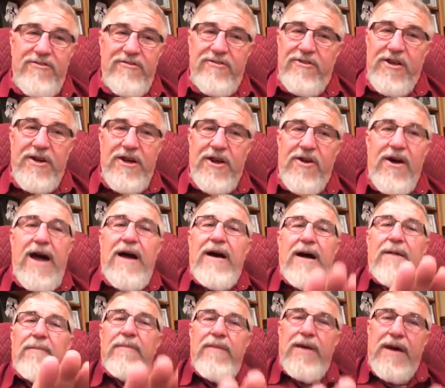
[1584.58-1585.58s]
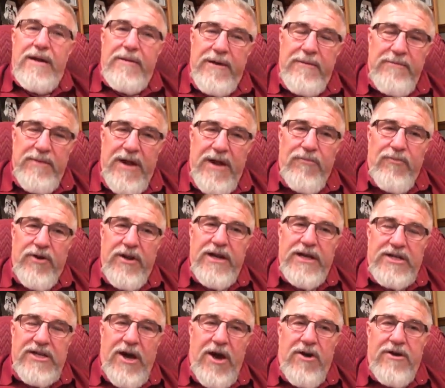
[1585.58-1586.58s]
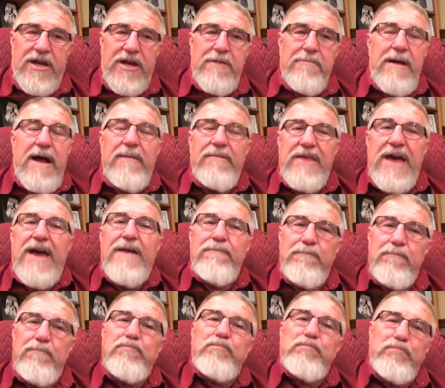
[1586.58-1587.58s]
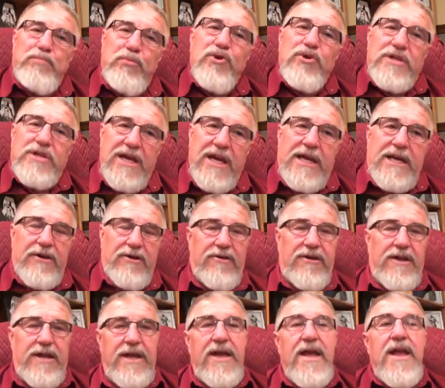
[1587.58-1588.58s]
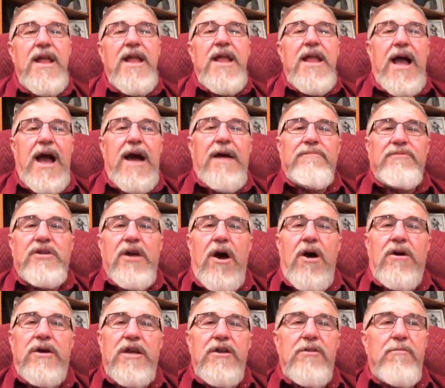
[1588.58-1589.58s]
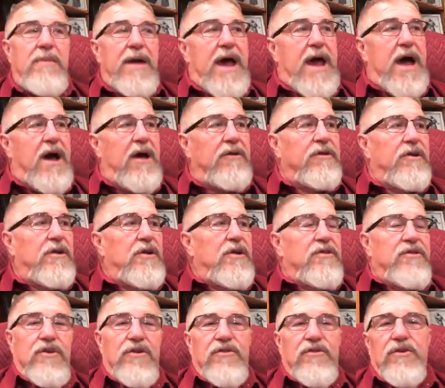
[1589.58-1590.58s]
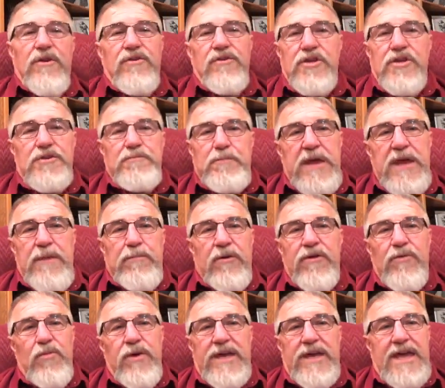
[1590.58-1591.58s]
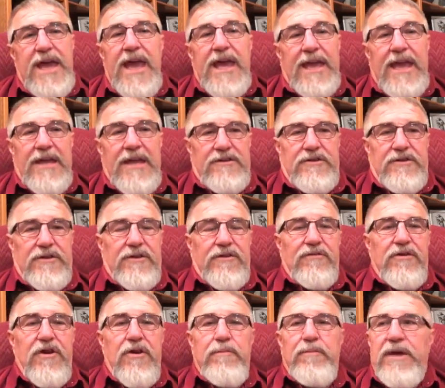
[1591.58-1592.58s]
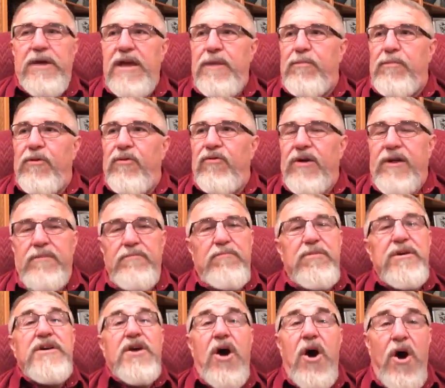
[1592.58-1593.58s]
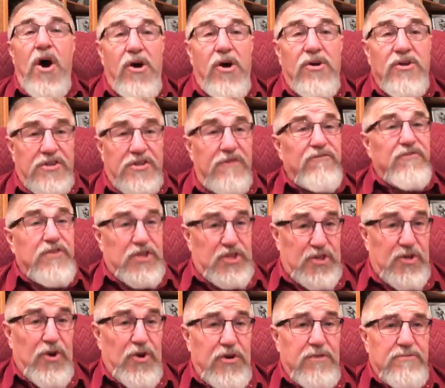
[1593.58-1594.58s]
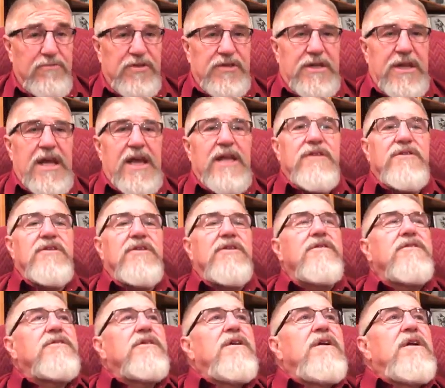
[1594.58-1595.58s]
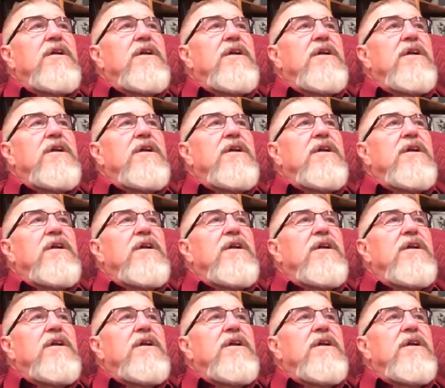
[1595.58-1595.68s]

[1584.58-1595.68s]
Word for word: you know, I, I'm I'm not really talking about that particularly. I'm talking about there, there are just people that we can't get to. There are people that, because of the circumstances,